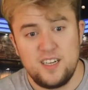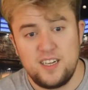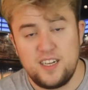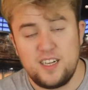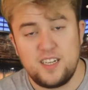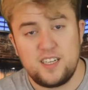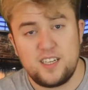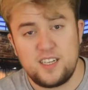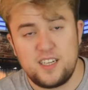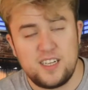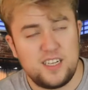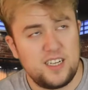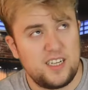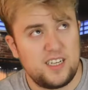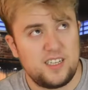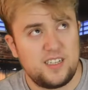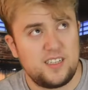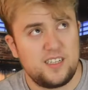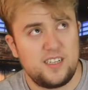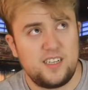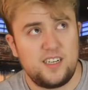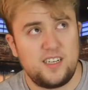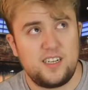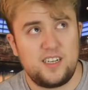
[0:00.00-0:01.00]
He,
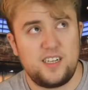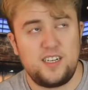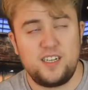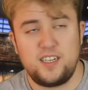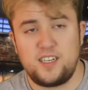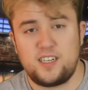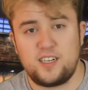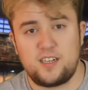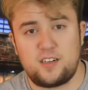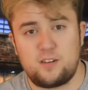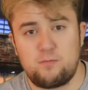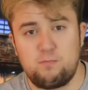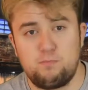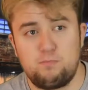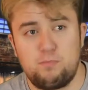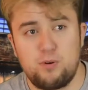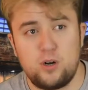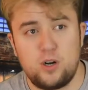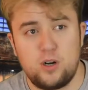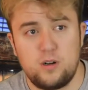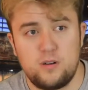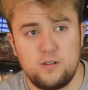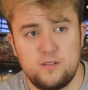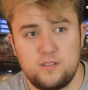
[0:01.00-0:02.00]
he's just
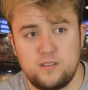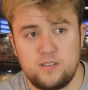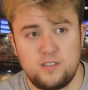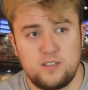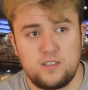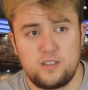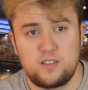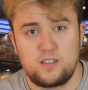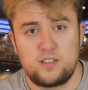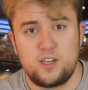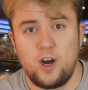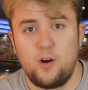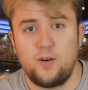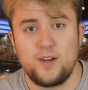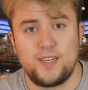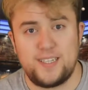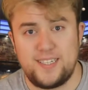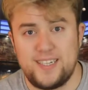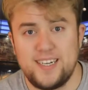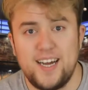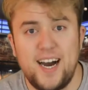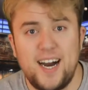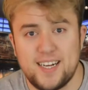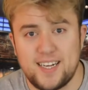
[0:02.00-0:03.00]

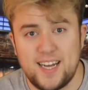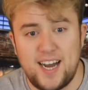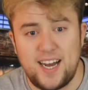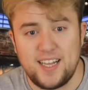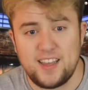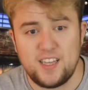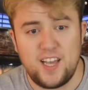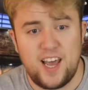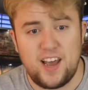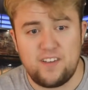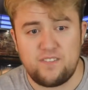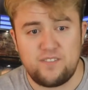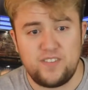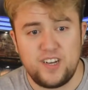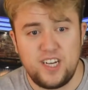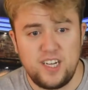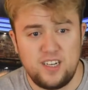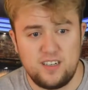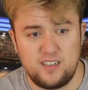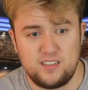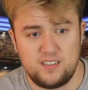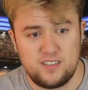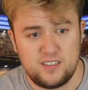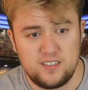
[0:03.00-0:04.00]
going nuts on that
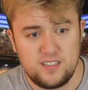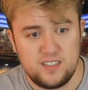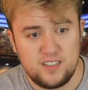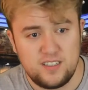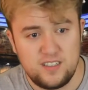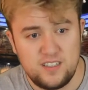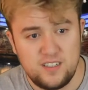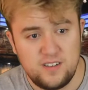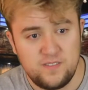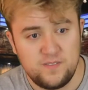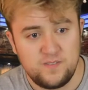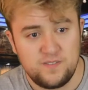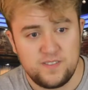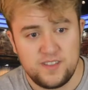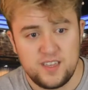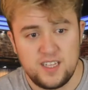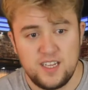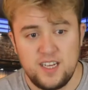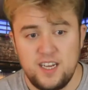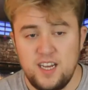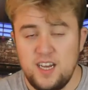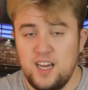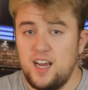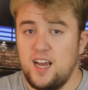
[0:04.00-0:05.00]
field.
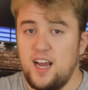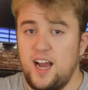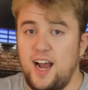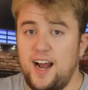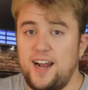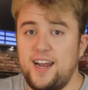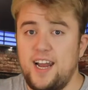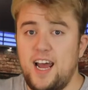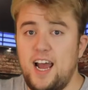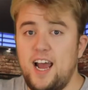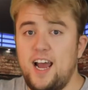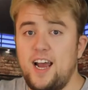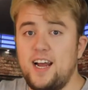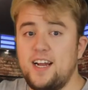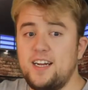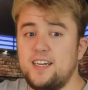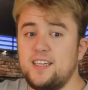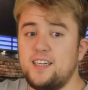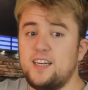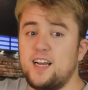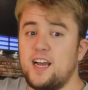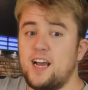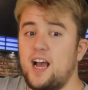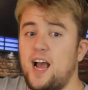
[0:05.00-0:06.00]
And
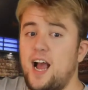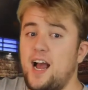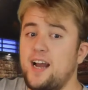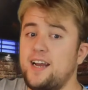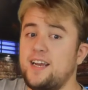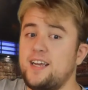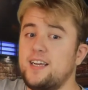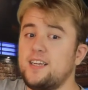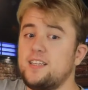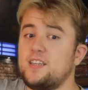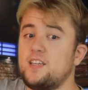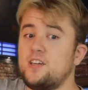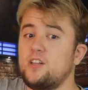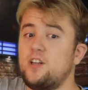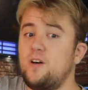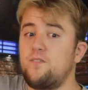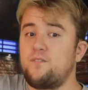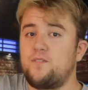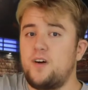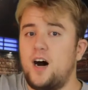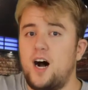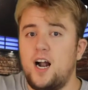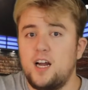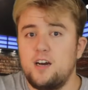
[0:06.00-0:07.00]
then, heading into the
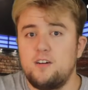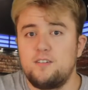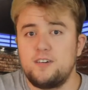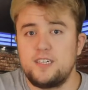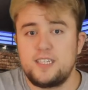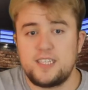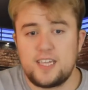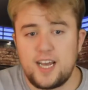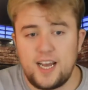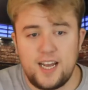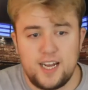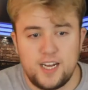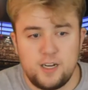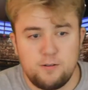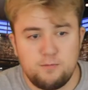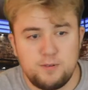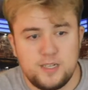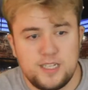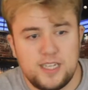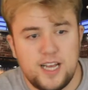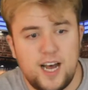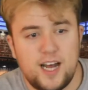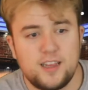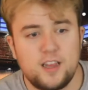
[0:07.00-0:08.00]
following day,
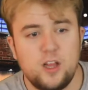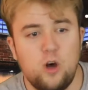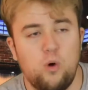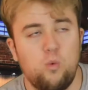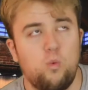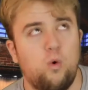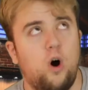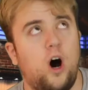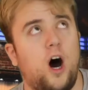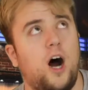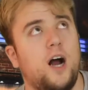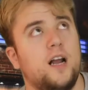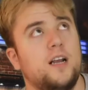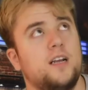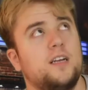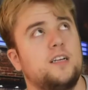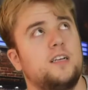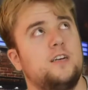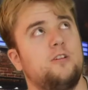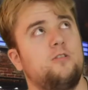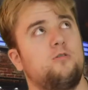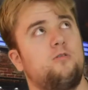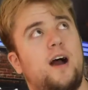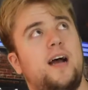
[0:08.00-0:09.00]
we got the
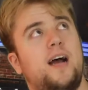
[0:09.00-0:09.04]
Washington